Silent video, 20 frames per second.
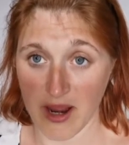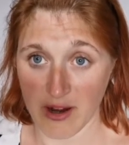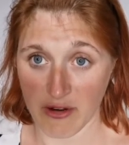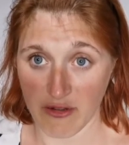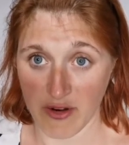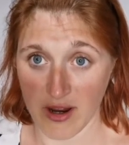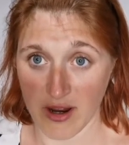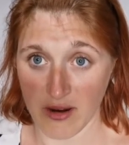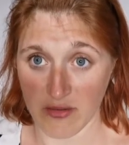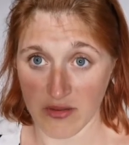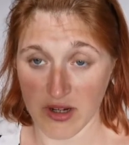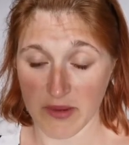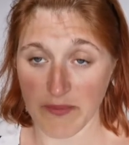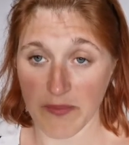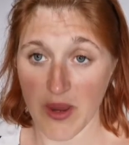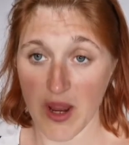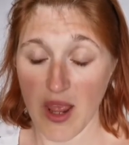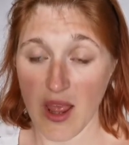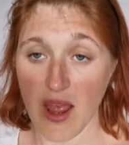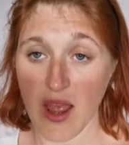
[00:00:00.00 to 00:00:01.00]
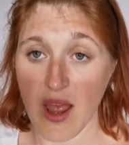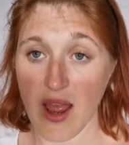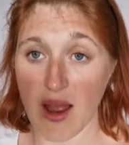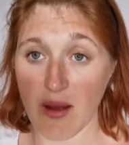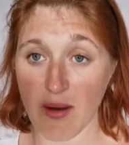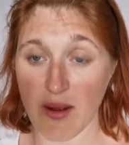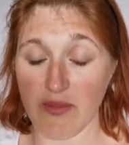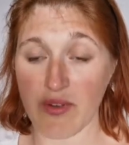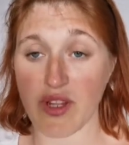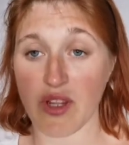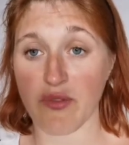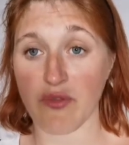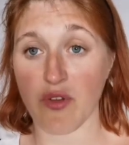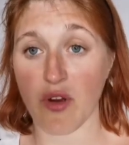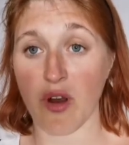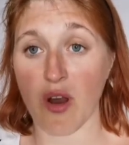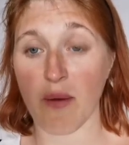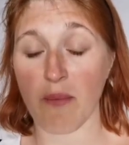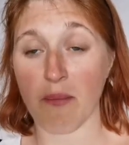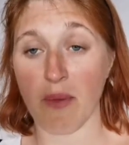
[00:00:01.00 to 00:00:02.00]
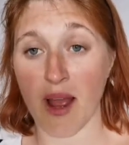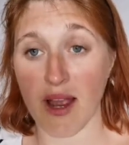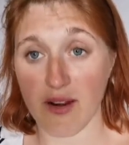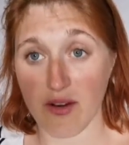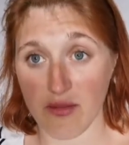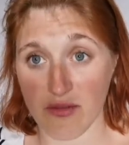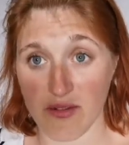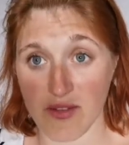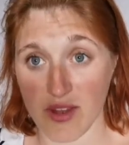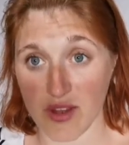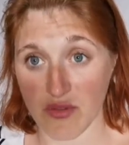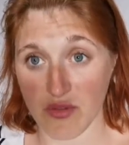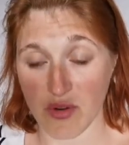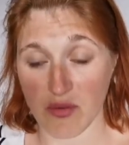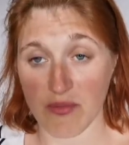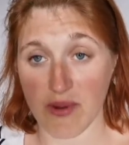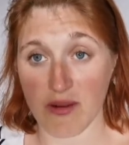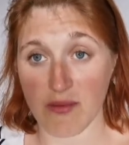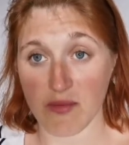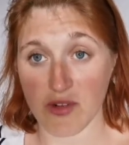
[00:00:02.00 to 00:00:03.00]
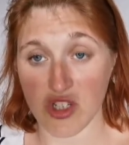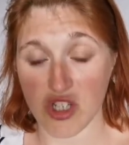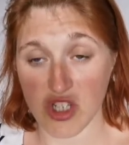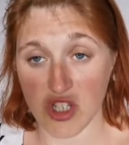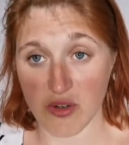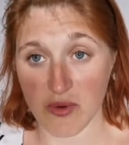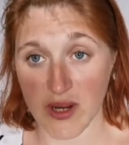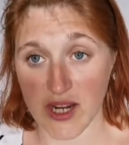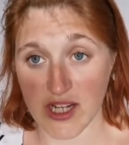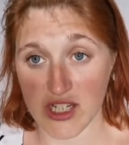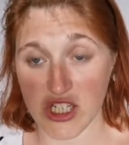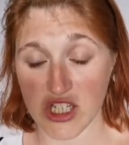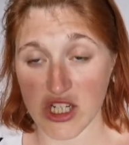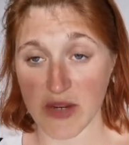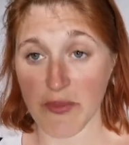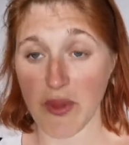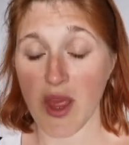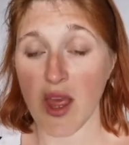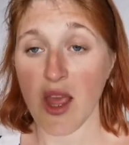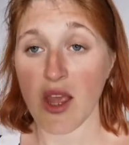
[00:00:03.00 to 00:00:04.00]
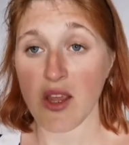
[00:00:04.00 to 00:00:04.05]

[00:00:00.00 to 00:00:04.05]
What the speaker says: background. However, you've got a minority group that were Jewish.